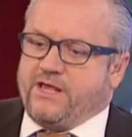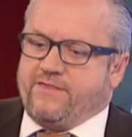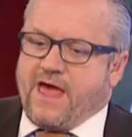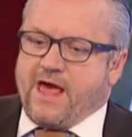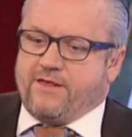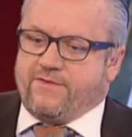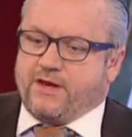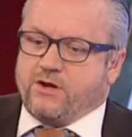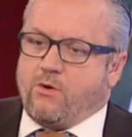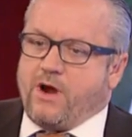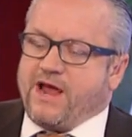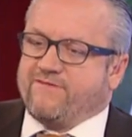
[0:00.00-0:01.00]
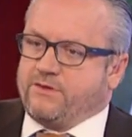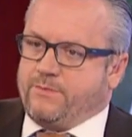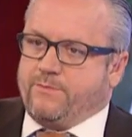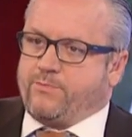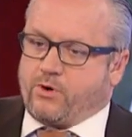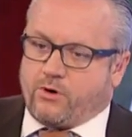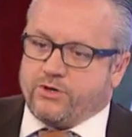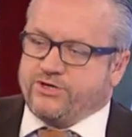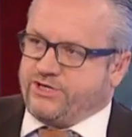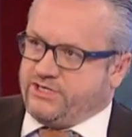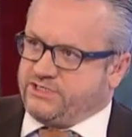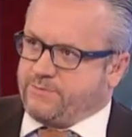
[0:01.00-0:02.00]
in that they don't have to be
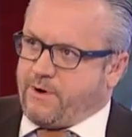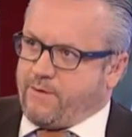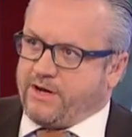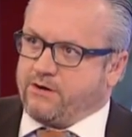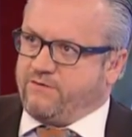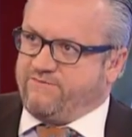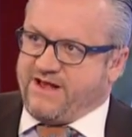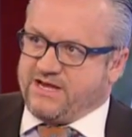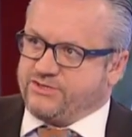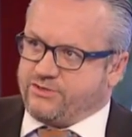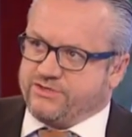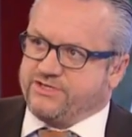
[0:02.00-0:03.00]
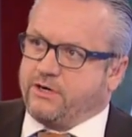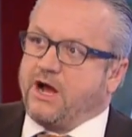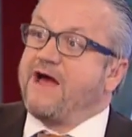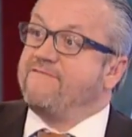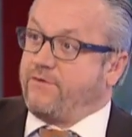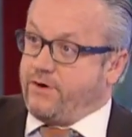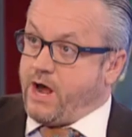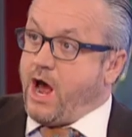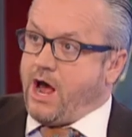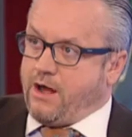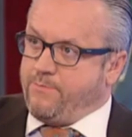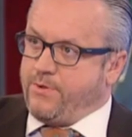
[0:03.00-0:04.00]
purchased by regular investors and levered
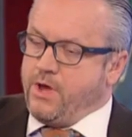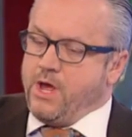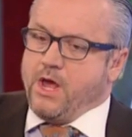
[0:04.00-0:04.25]
up.